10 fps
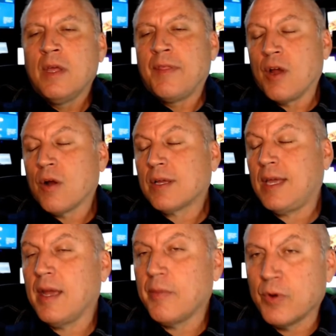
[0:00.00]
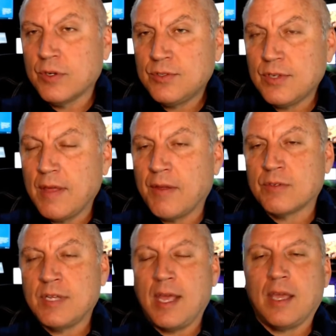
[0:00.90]
they are cameras, and they're
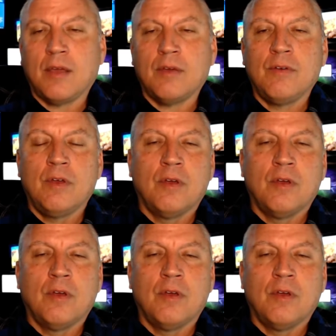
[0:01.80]
taking